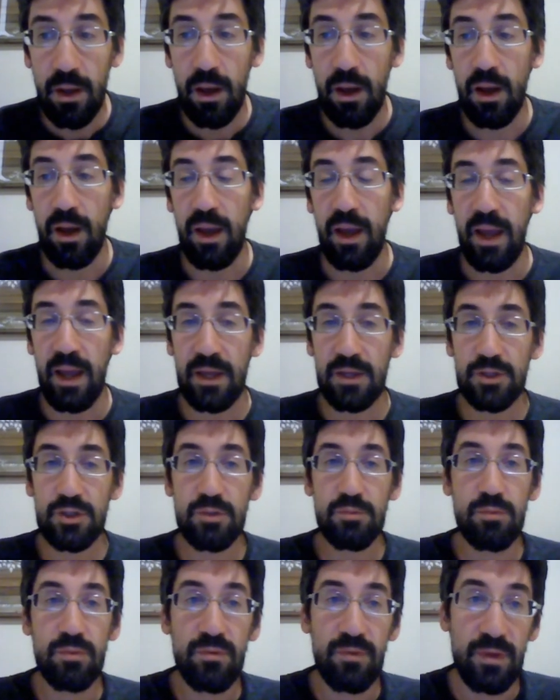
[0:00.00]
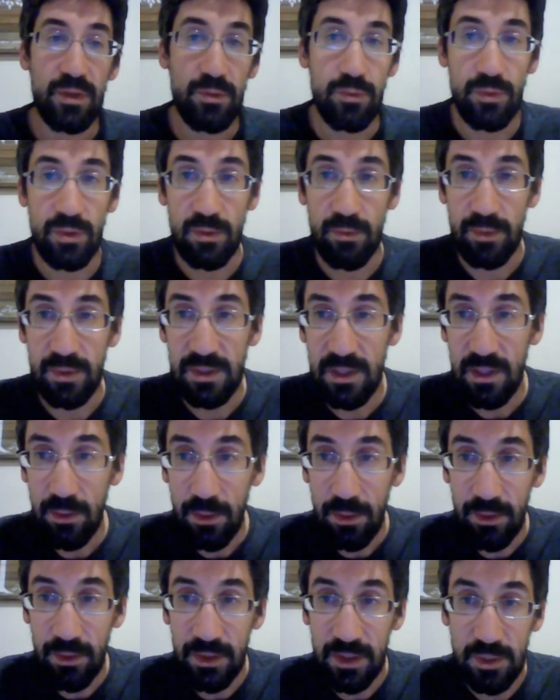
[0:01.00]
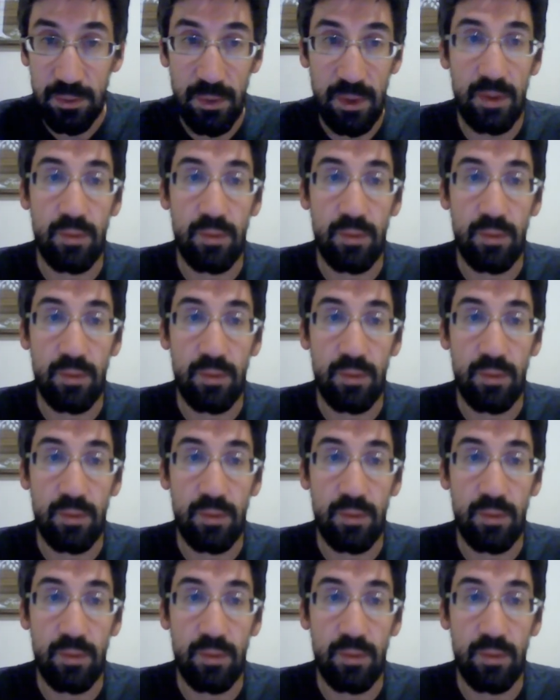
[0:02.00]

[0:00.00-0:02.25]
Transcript: As you're moving through the material this week,